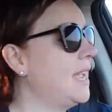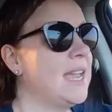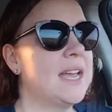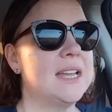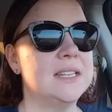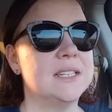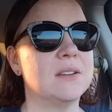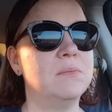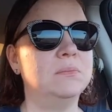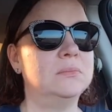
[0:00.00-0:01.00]

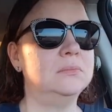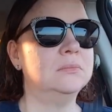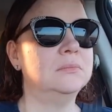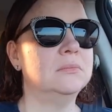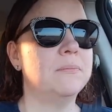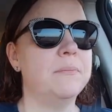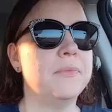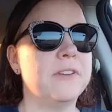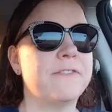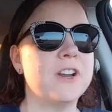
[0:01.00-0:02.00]

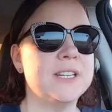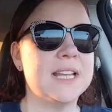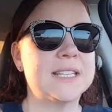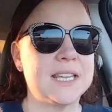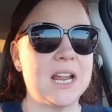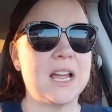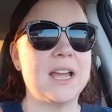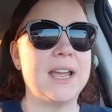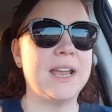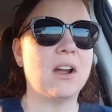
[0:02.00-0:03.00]
and the front desk and
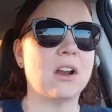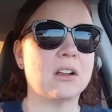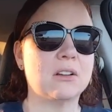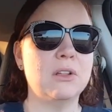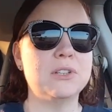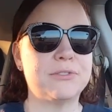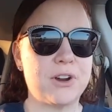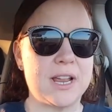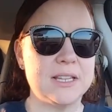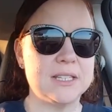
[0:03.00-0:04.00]
I are close
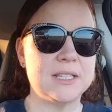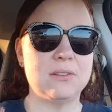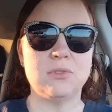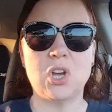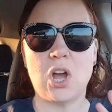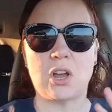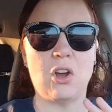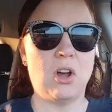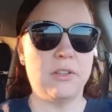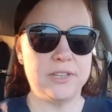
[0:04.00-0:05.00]
friends talk
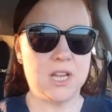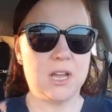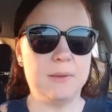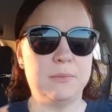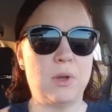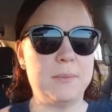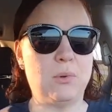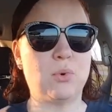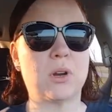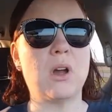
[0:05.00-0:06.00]
all the time. I
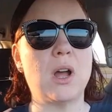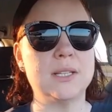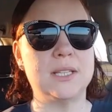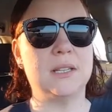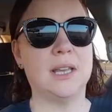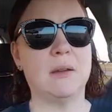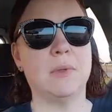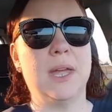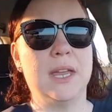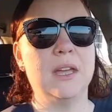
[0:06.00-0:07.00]
mean, we're constantly, I'm
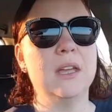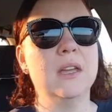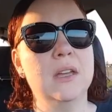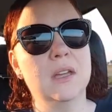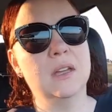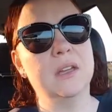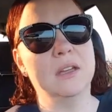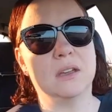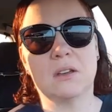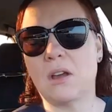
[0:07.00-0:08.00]
like,
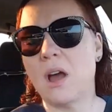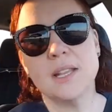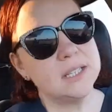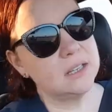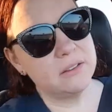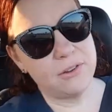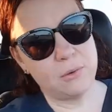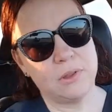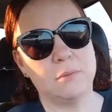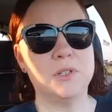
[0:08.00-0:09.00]
constantly on the
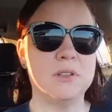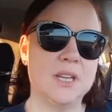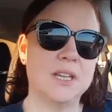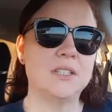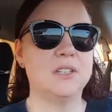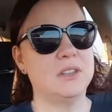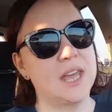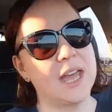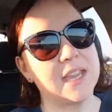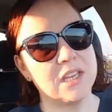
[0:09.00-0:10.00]
phone with them. Do this, do
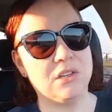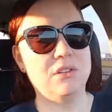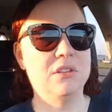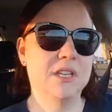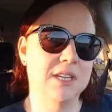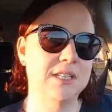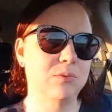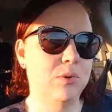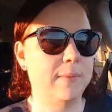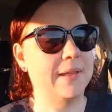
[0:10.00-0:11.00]
that. Can you do
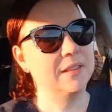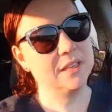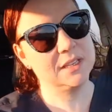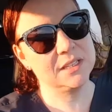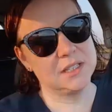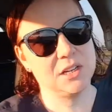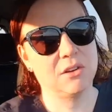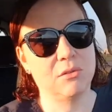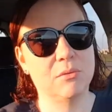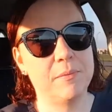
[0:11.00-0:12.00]
this? What about this? You
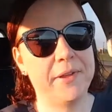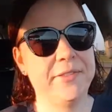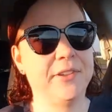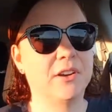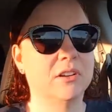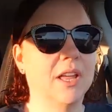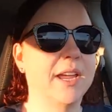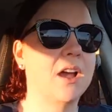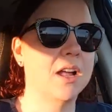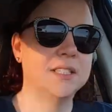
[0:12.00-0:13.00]
know, and they're
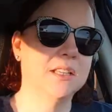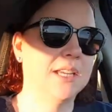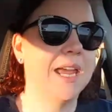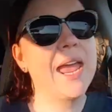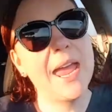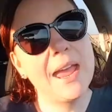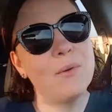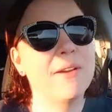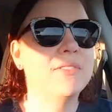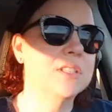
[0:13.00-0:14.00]
like constantly, hey,
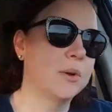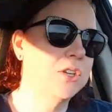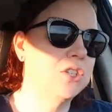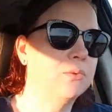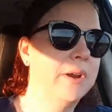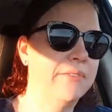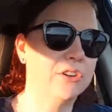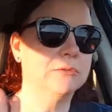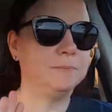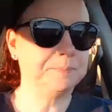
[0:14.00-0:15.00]
we have this question, whatever.